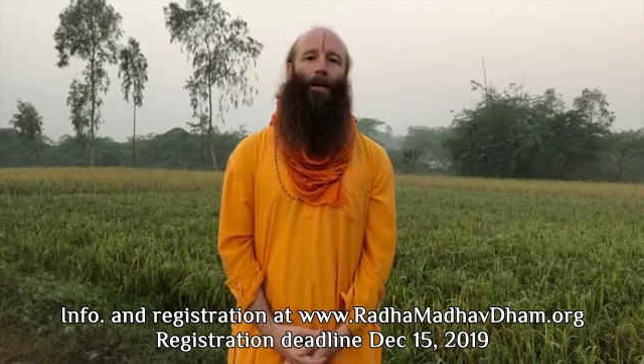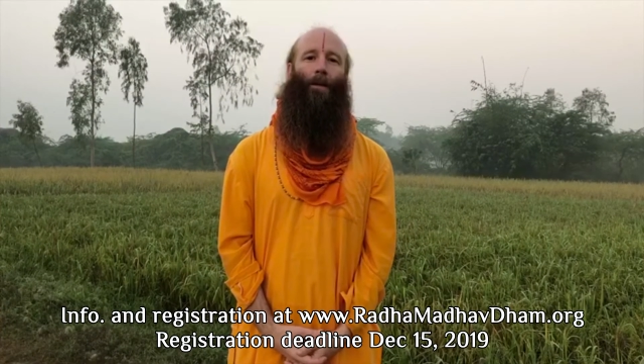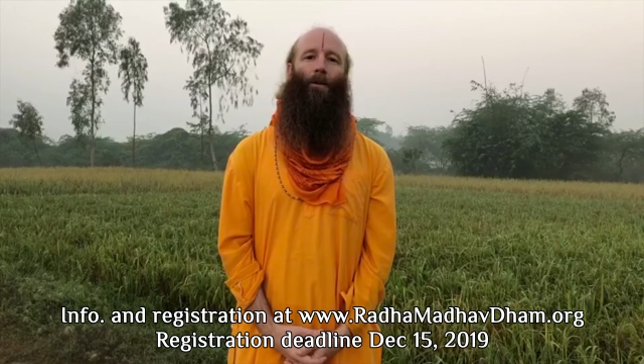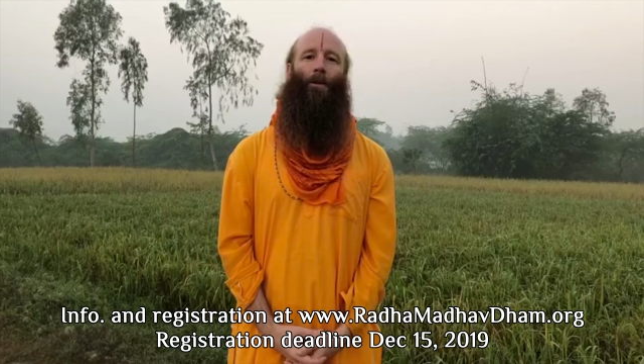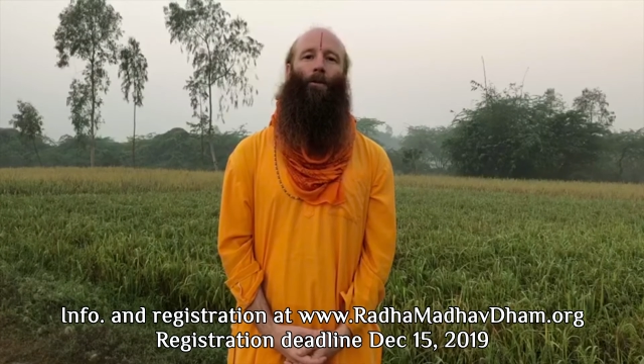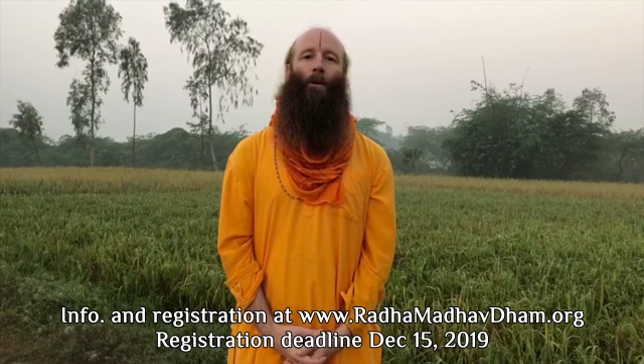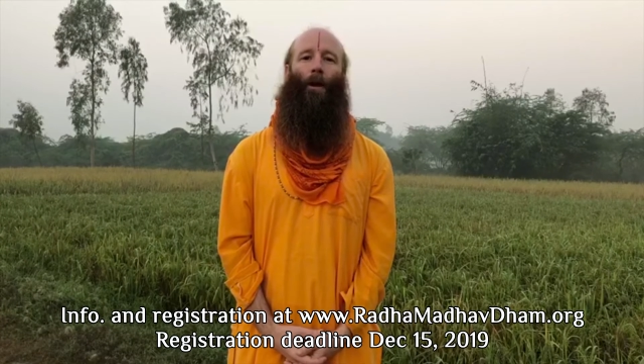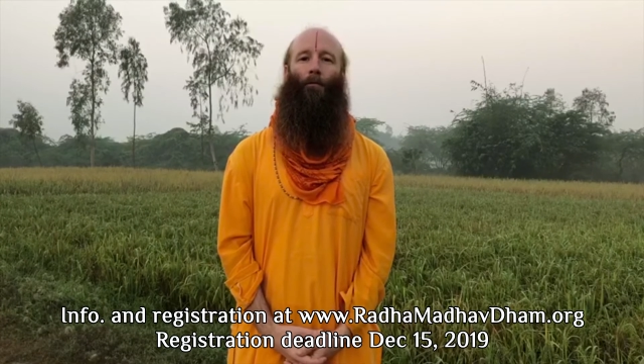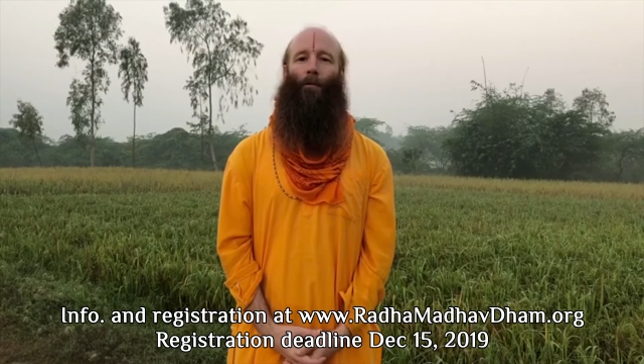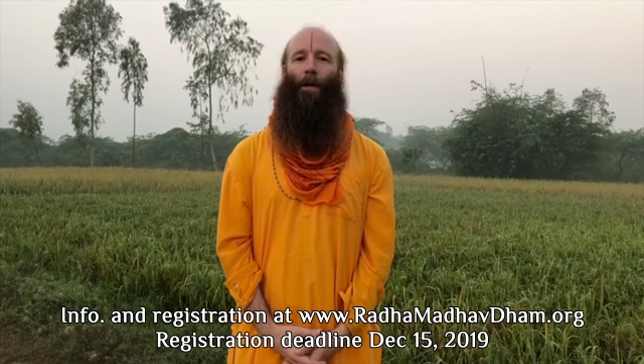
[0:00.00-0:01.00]
into your
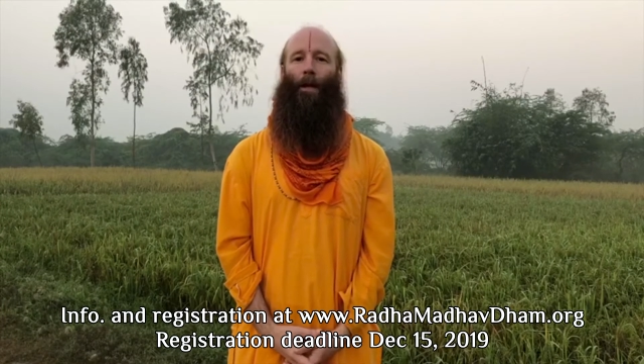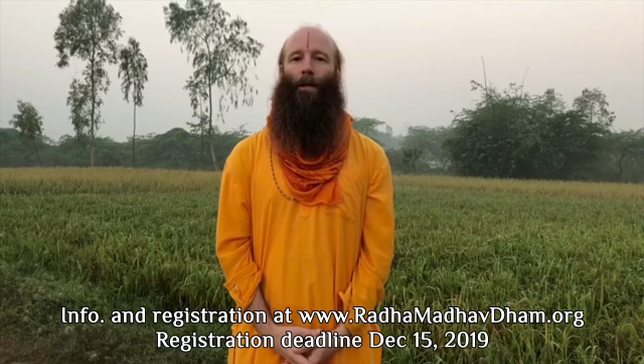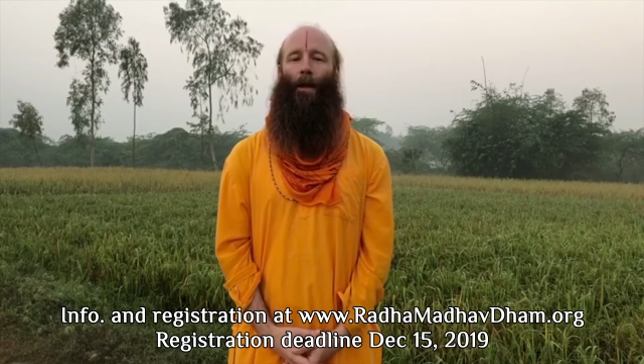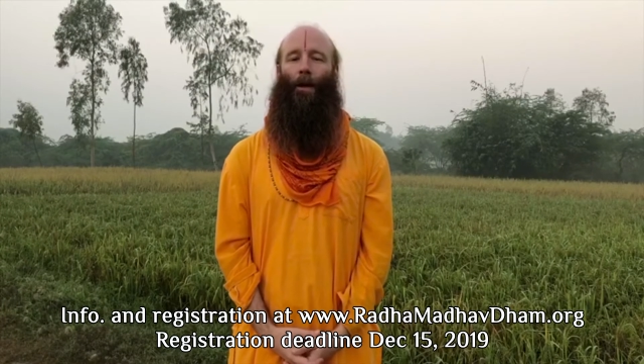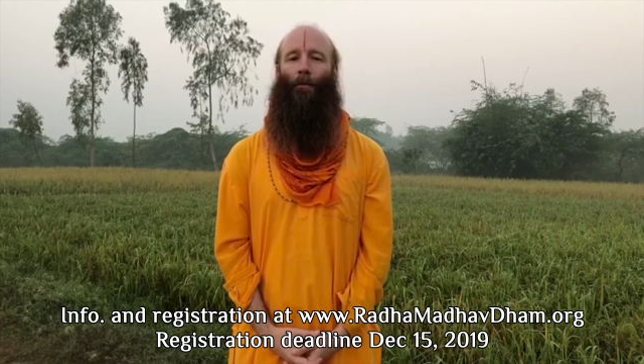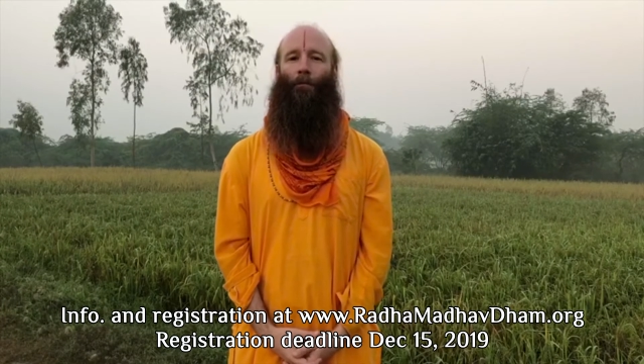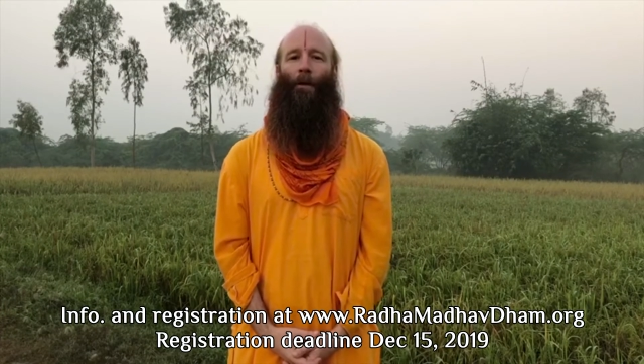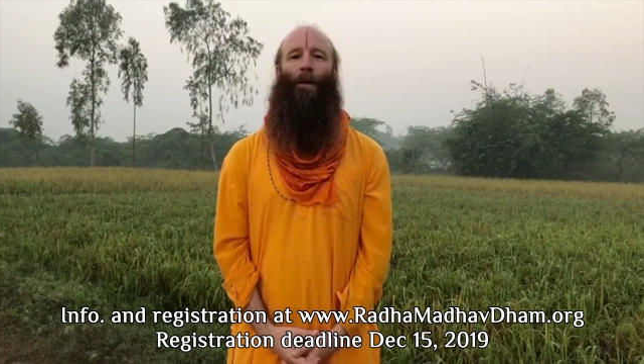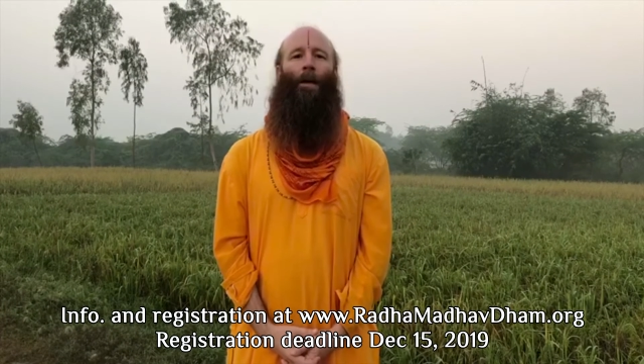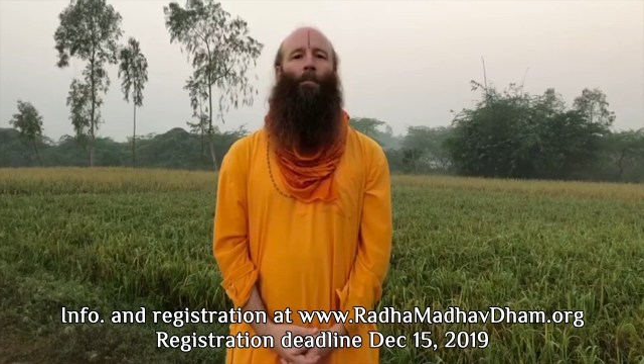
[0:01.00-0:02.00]
everyday
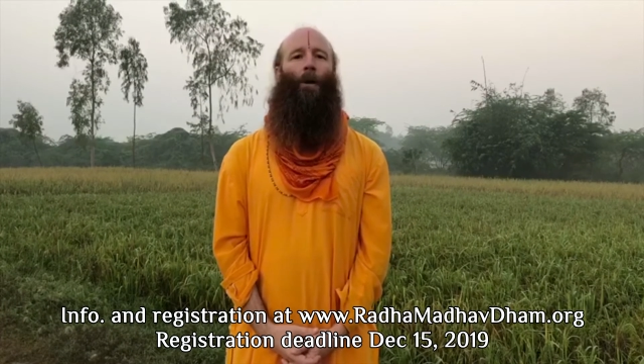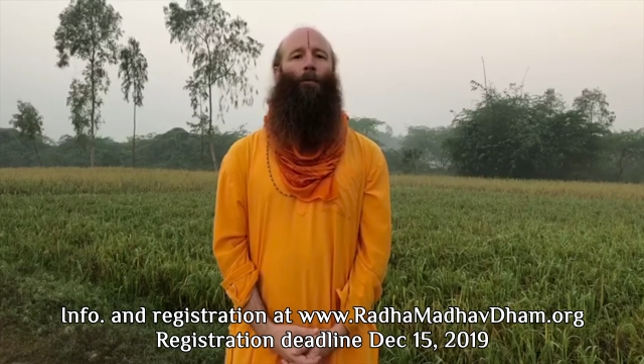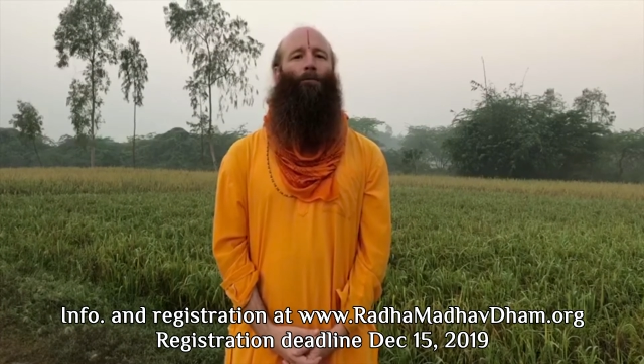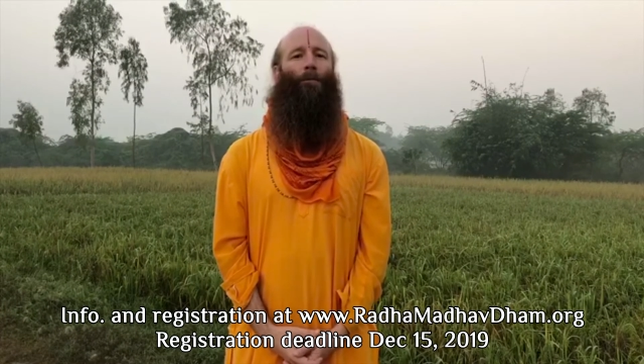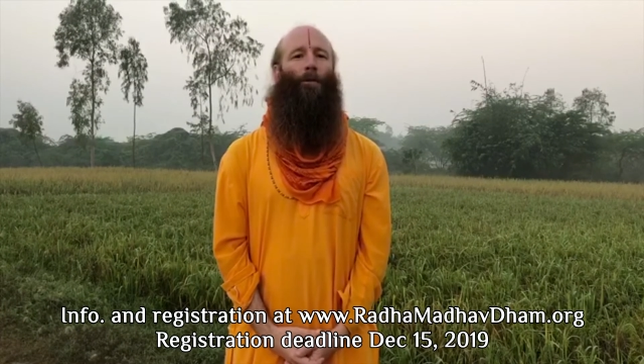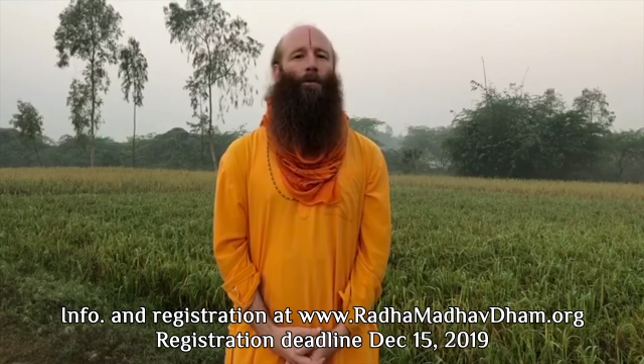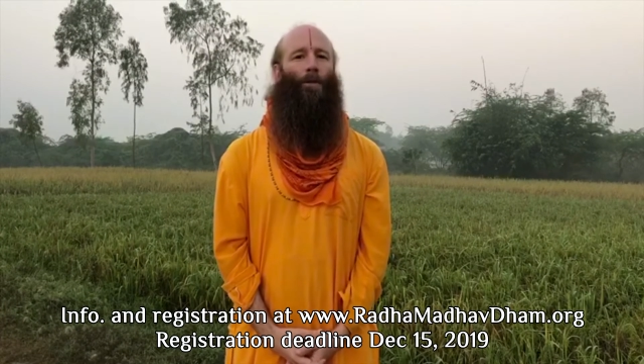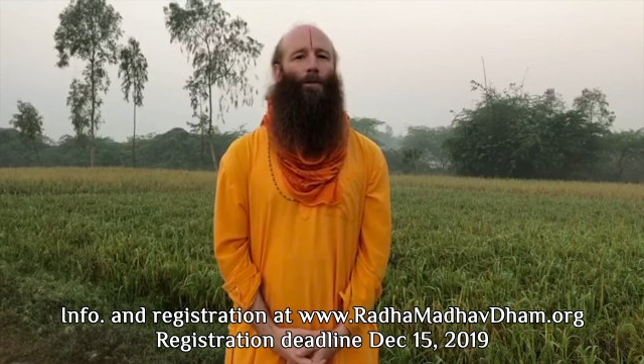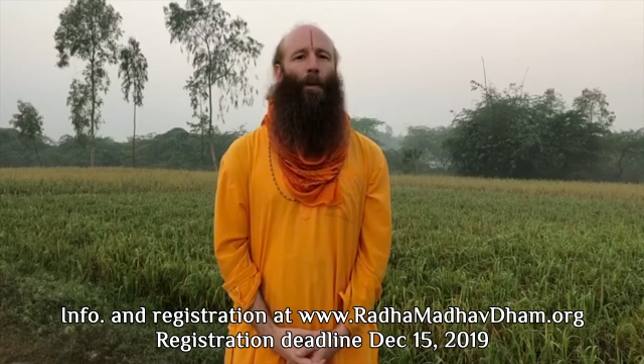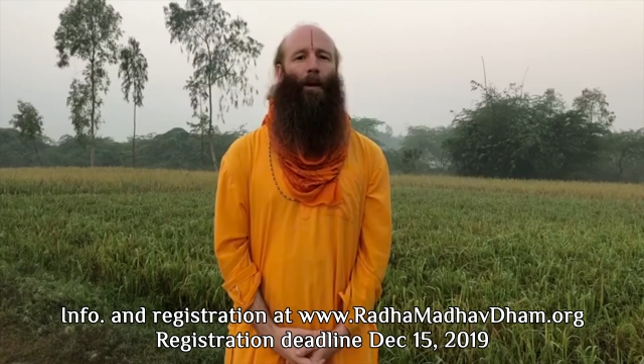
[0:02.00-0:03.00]
life by first
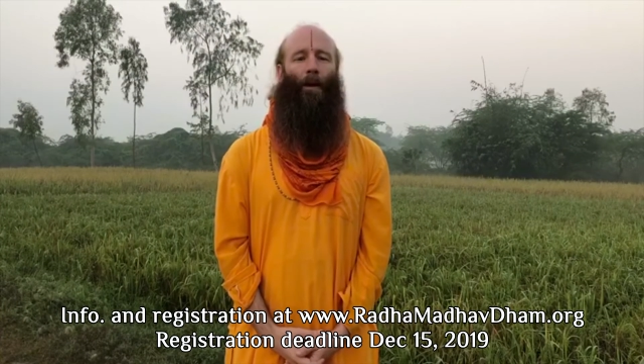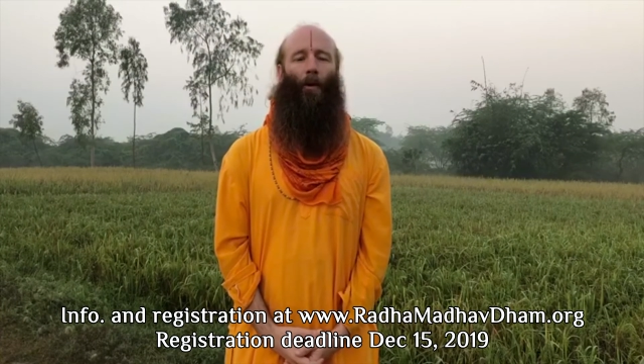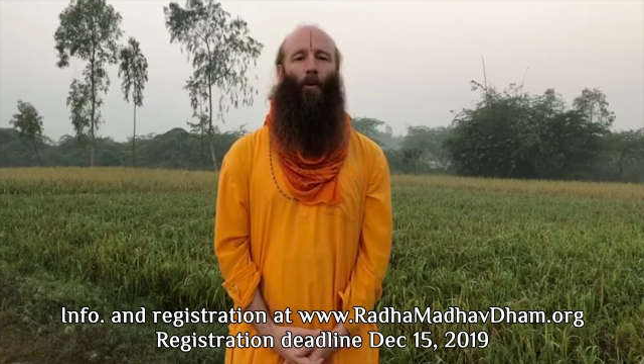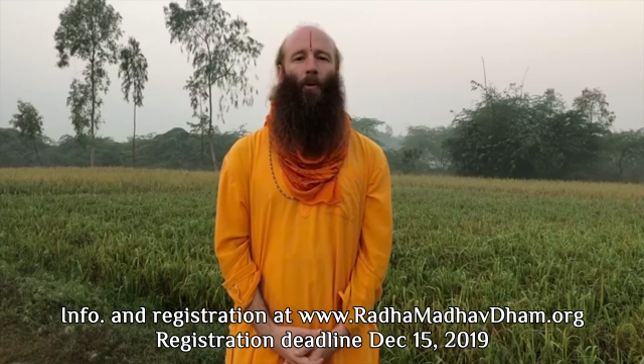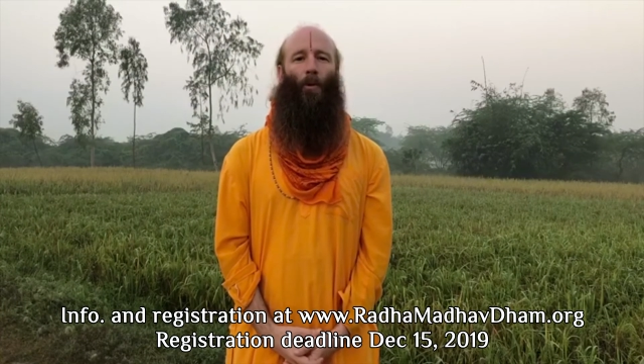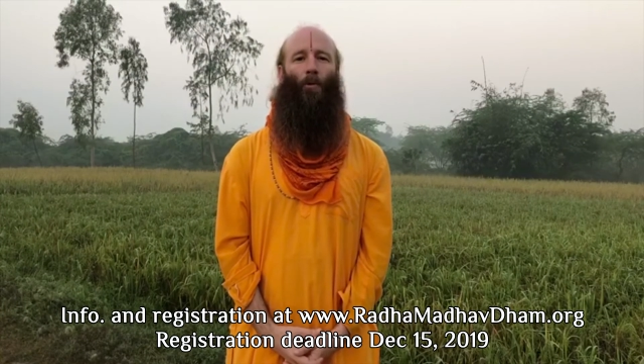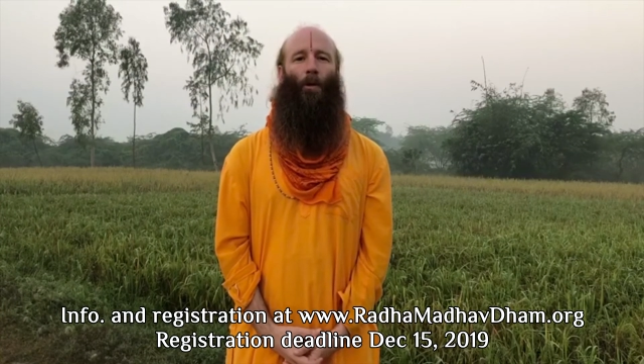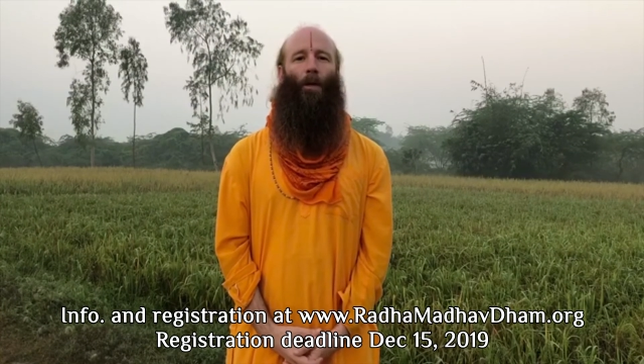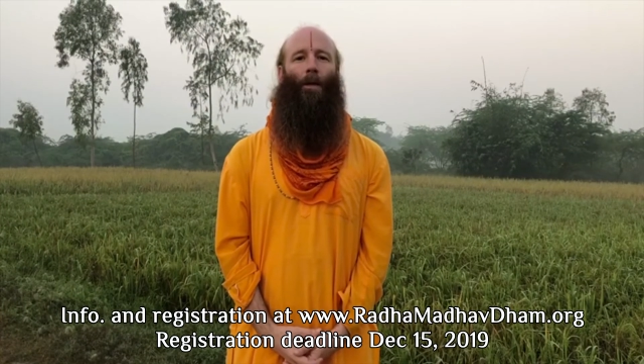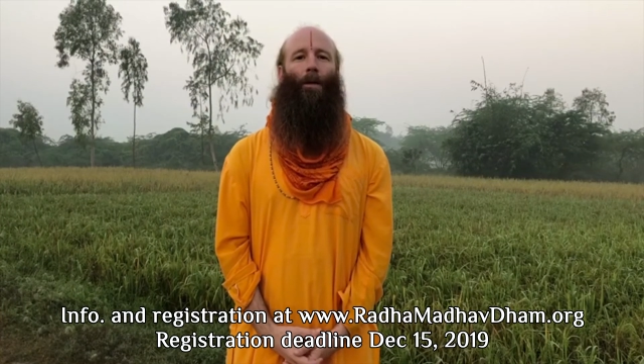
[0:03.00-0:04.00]
spending a whole week